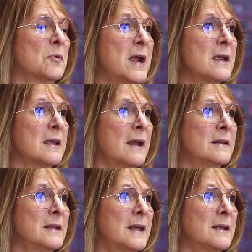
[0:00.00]
break.
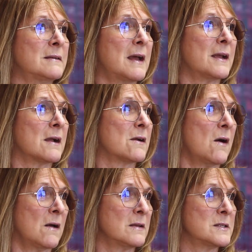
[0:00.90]
And then I got
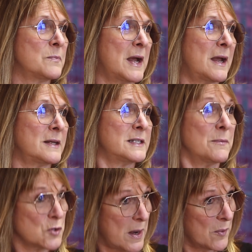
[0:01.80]
called by
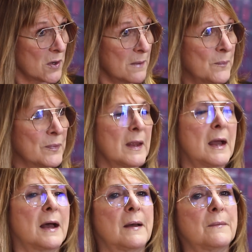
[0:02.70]
Tim Draper
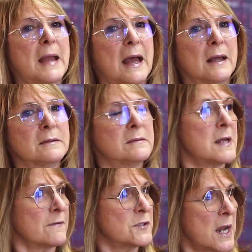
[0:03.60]
at
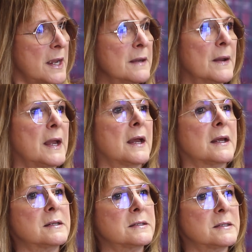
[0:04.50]
DFJ.
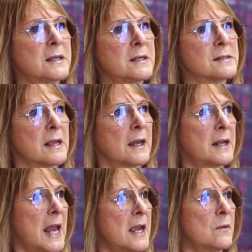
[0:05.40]
And he
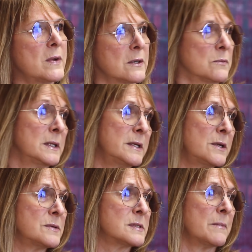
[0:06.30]
said, hey, we could really
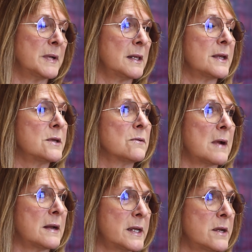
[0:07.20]
use somebody like you
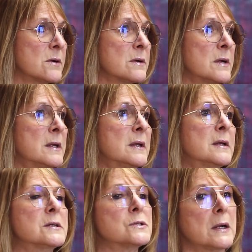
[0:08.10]
around here.
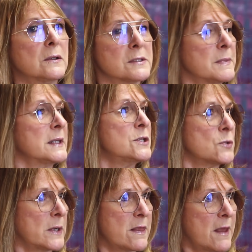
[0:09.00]
So I ultimately
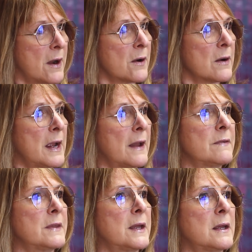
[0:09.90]
joined there.
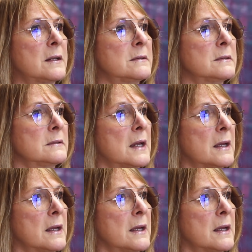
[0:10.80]
And then